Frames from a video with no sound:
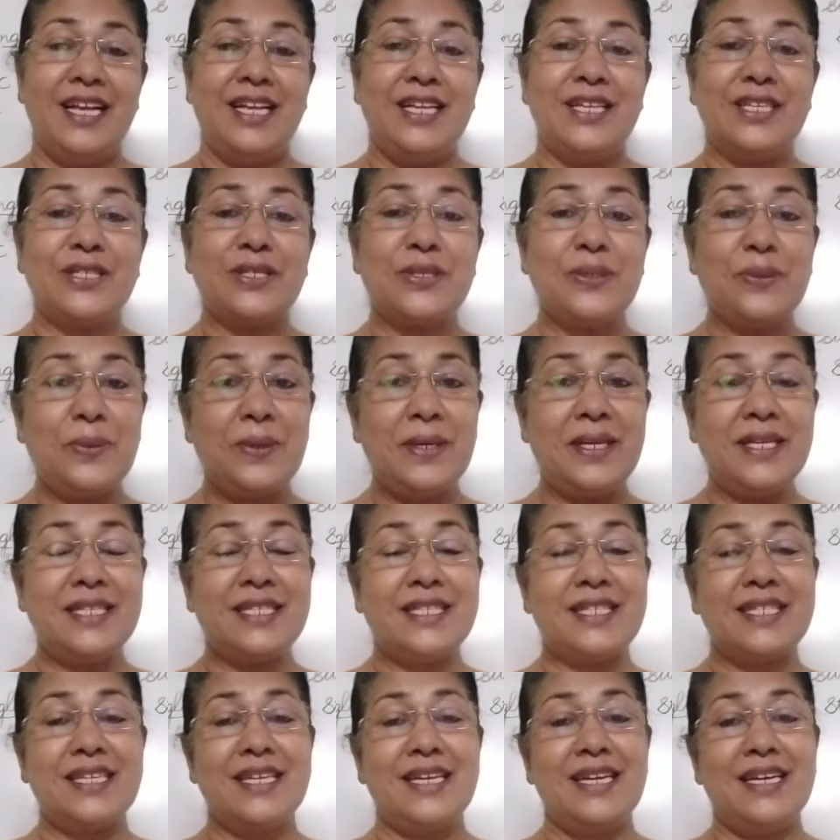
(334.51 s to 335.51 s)
Soon
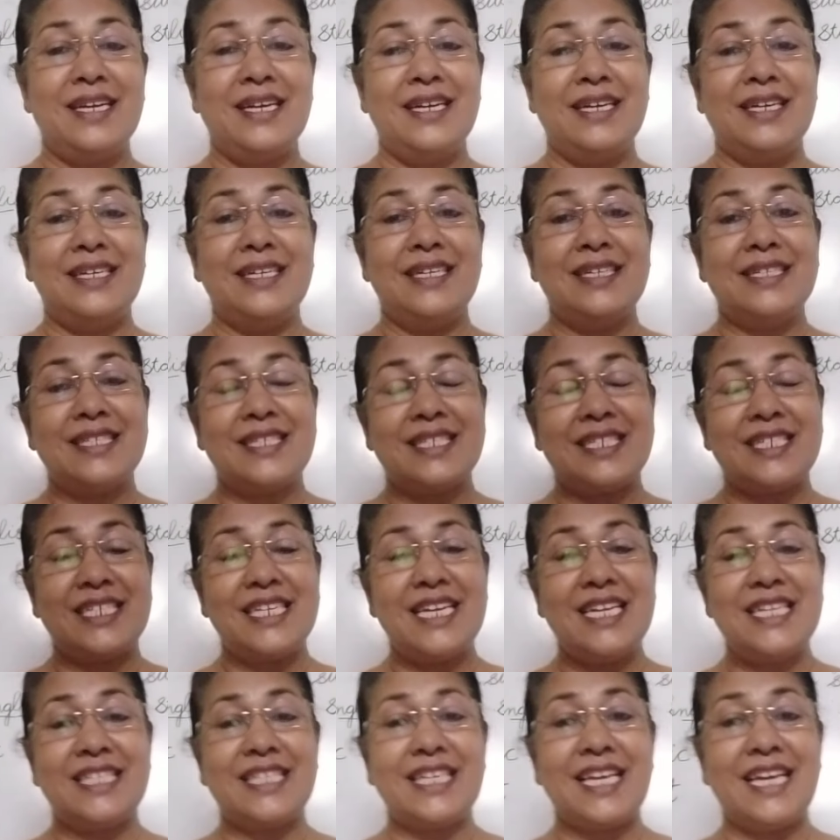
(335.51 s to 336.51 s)
as
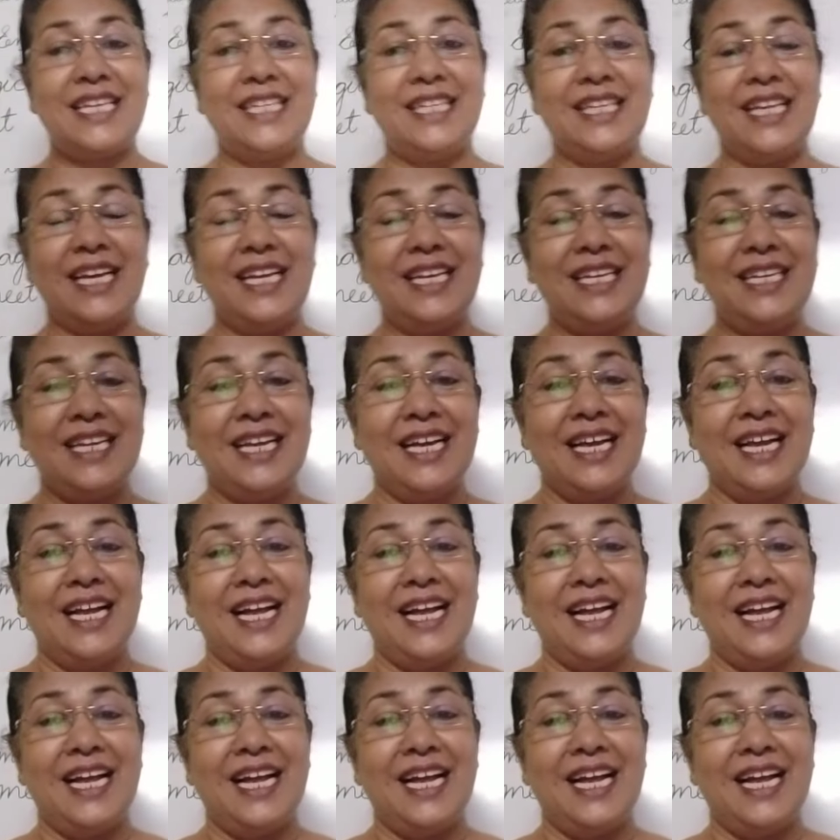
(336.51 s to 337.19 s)
she said that,